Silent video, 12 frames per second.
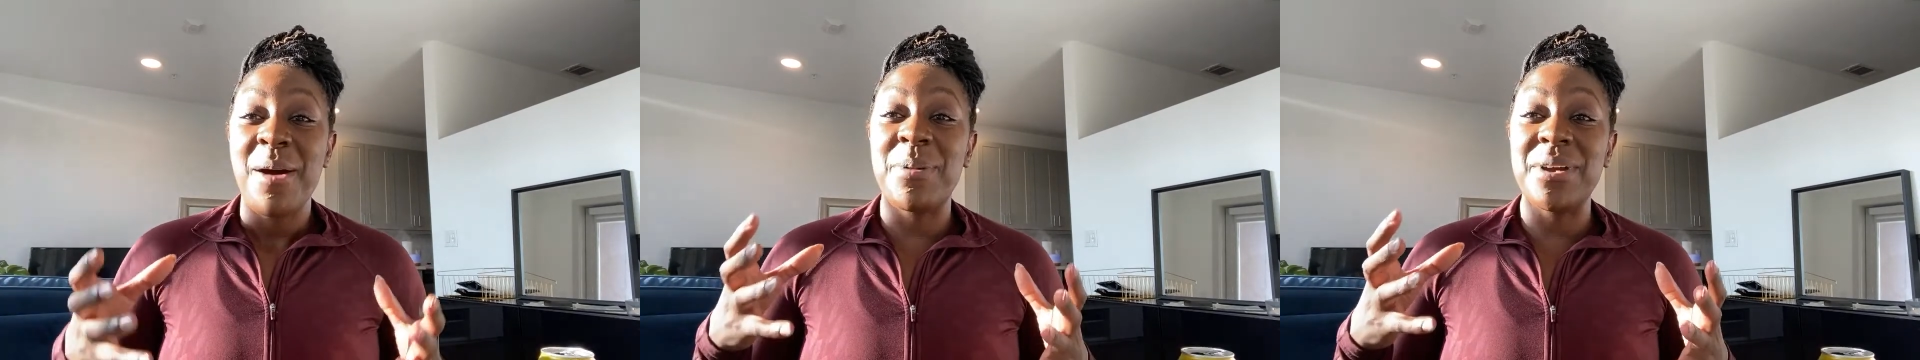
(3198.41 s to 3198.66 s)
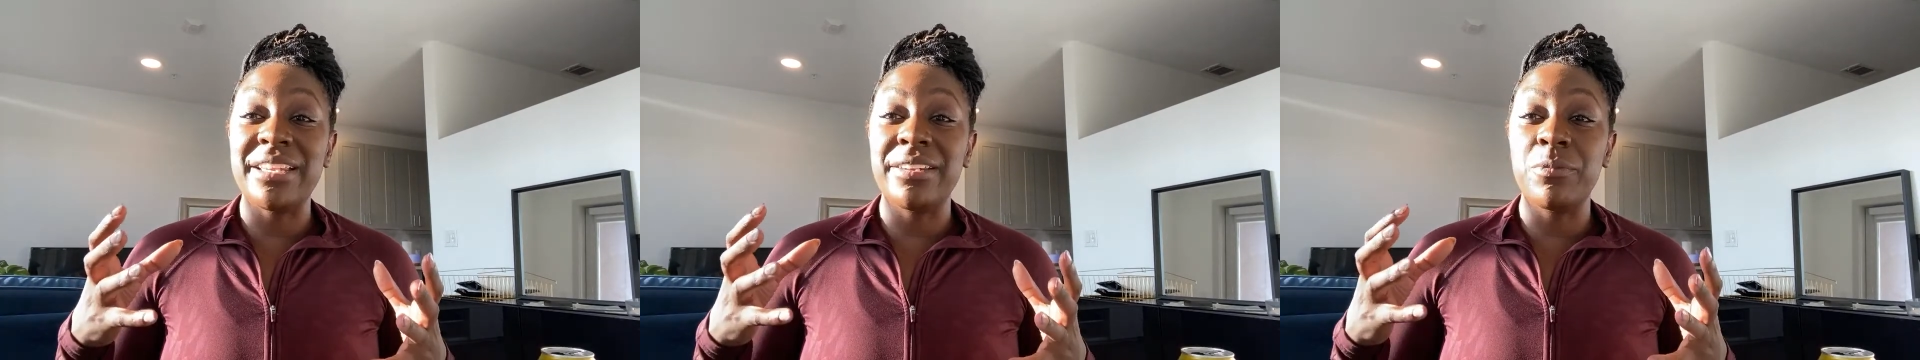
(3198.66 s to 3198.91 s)

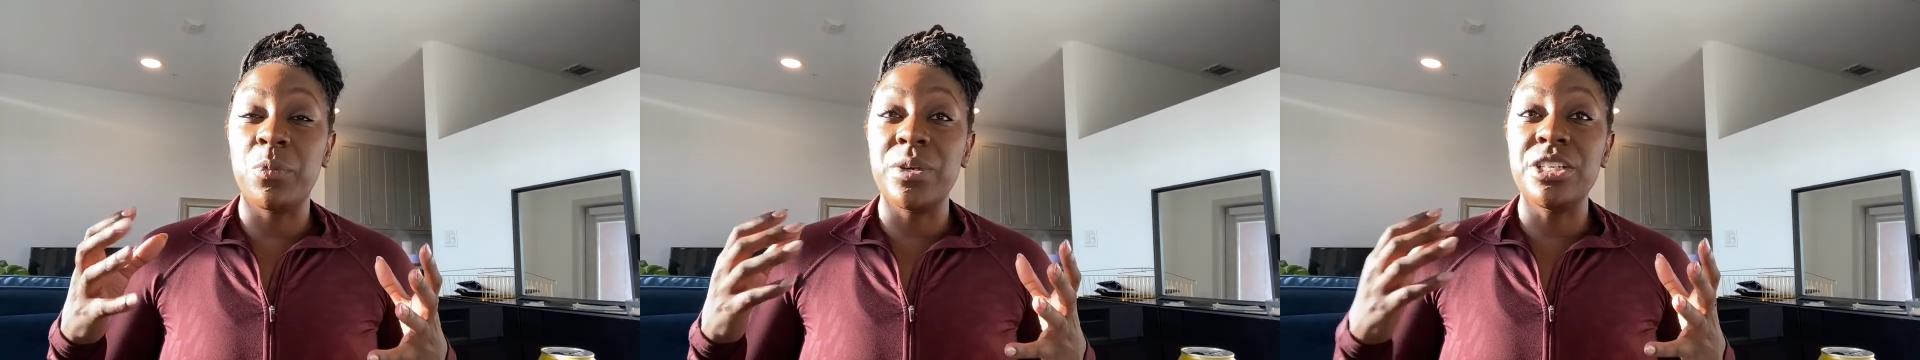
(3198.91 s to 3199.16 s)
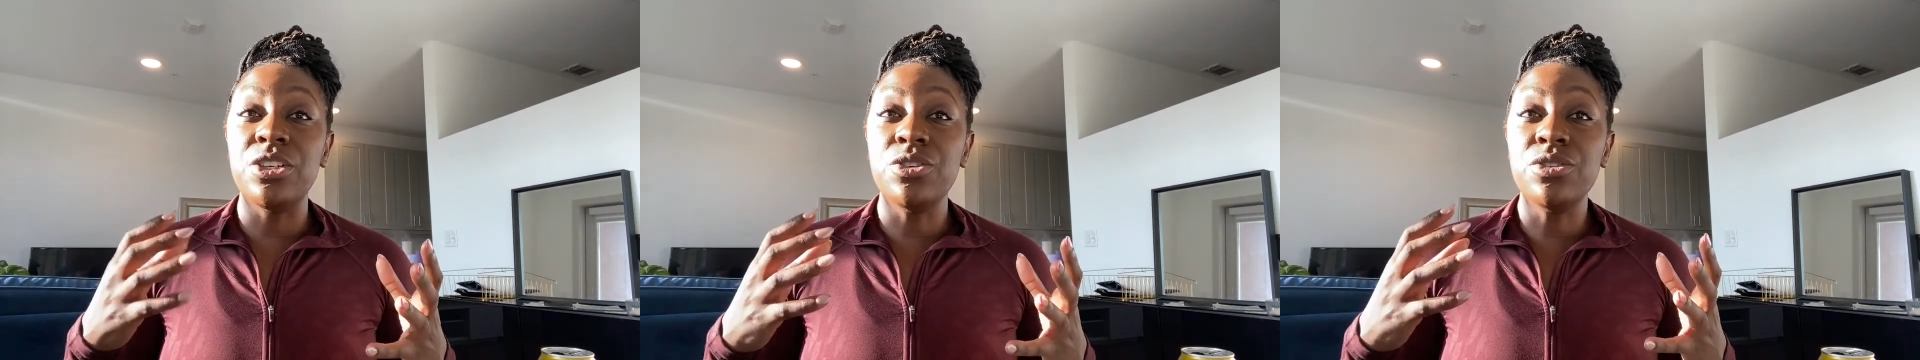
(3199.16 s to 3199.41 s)
But
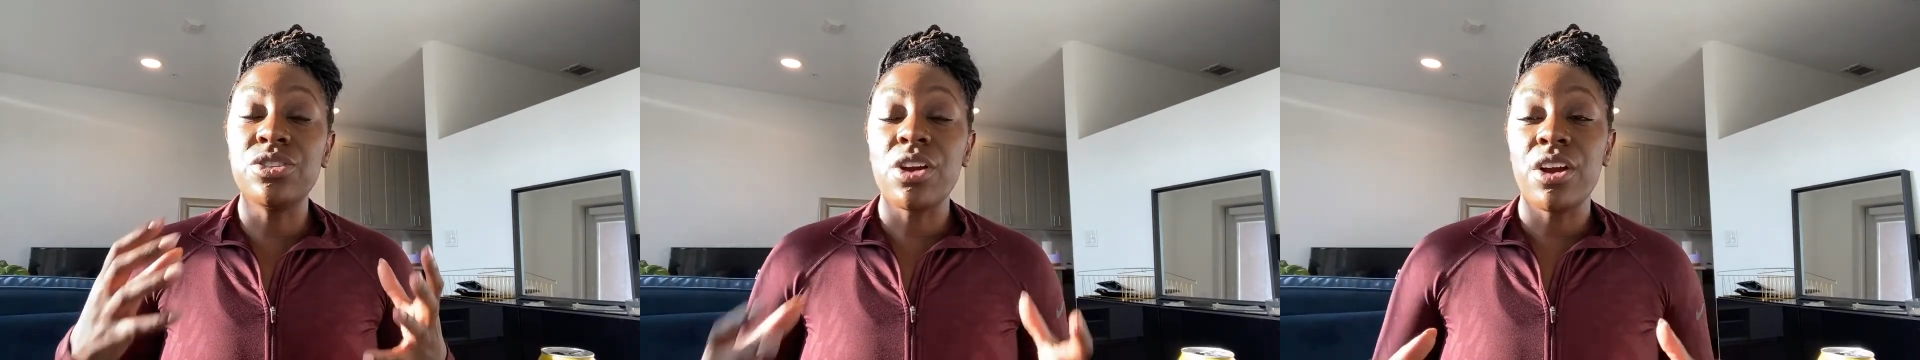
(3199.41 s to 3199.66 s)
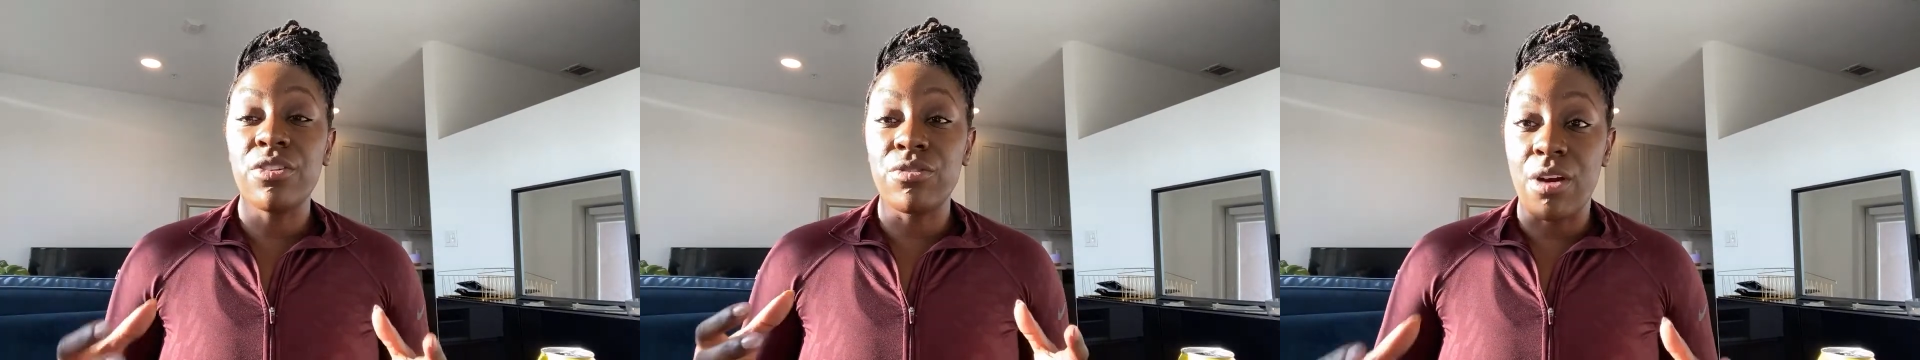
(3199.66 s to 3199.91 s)
when you
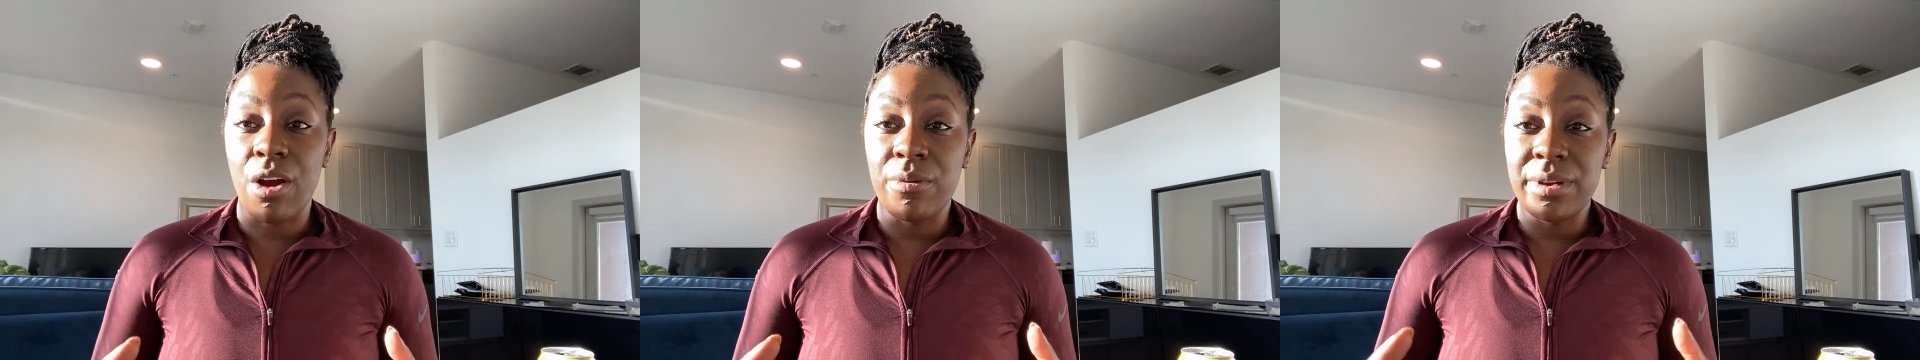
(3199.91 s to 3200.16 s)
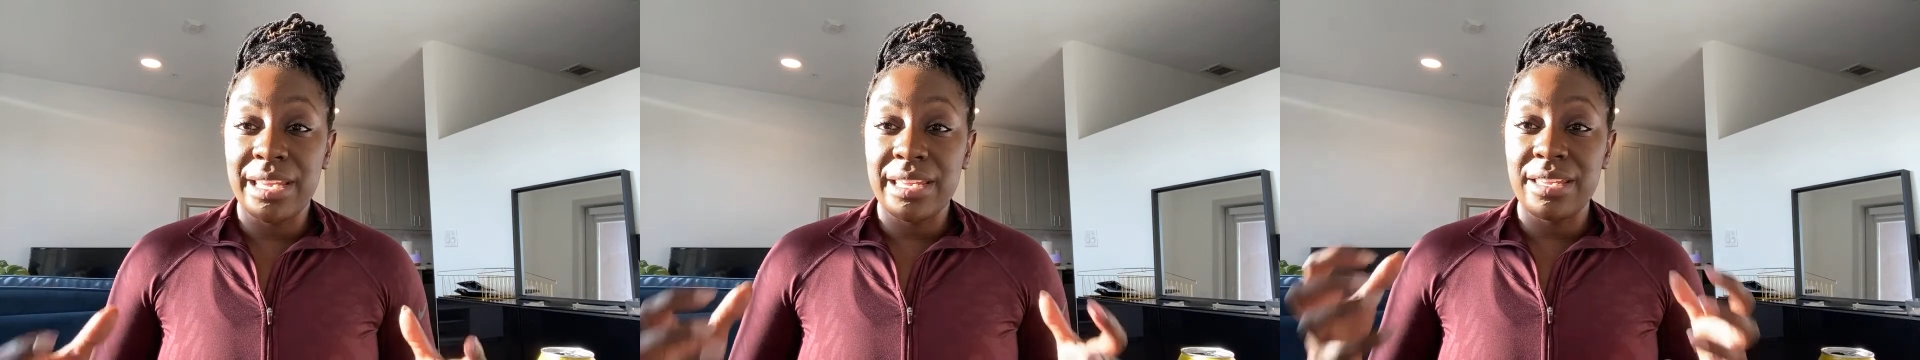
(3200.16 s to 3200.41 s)
start
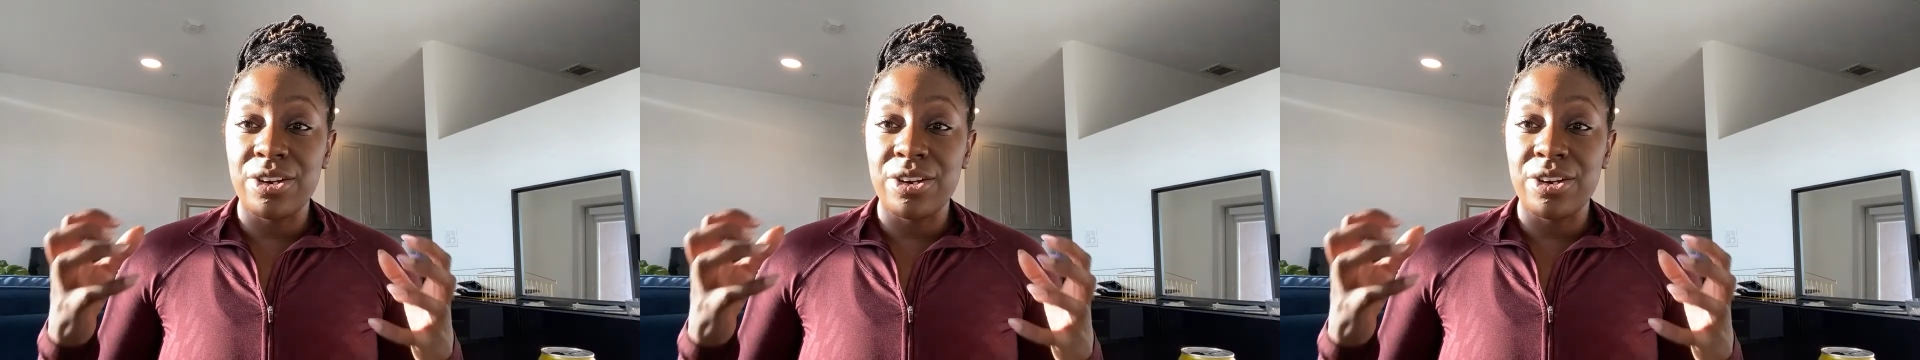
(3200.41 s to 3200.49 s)
growing,